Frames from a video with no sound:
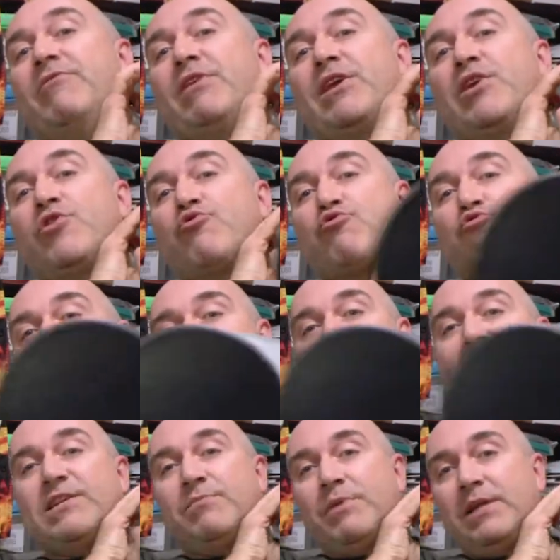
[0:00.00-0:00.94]

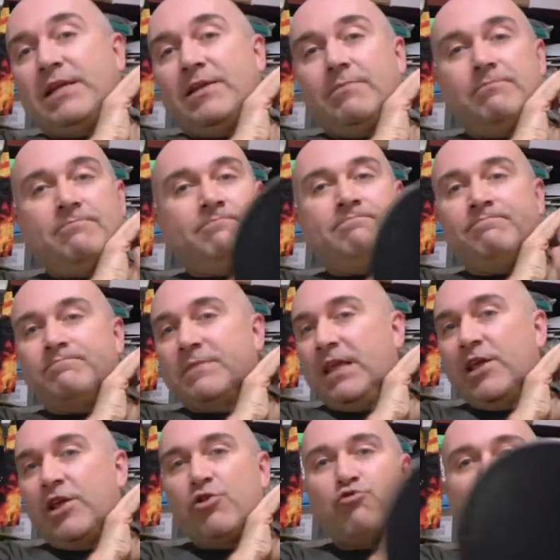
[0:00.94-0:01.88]
incredibly
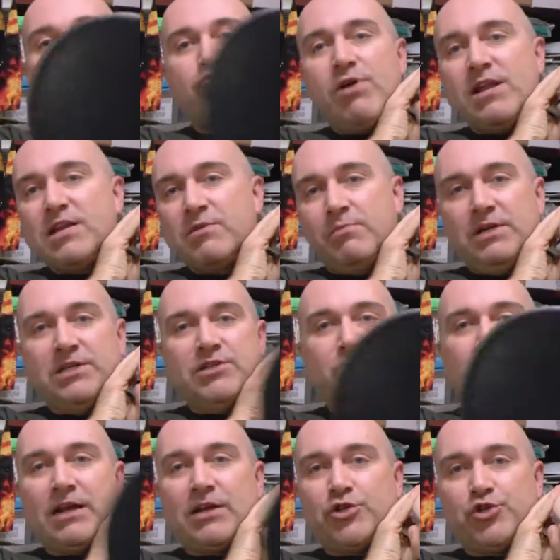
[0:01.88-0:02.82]
incredibly
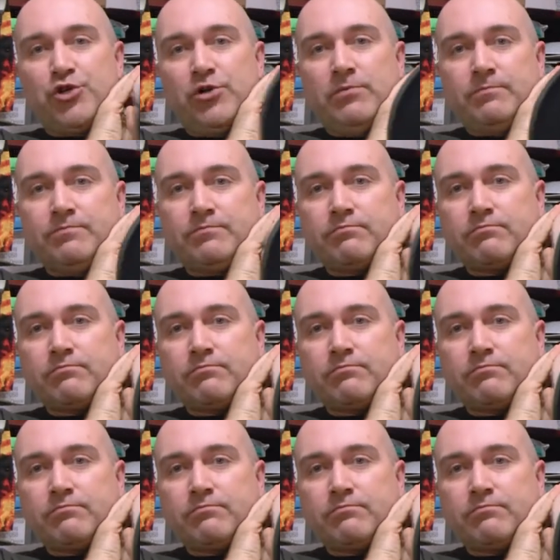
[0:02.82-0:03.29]
directional,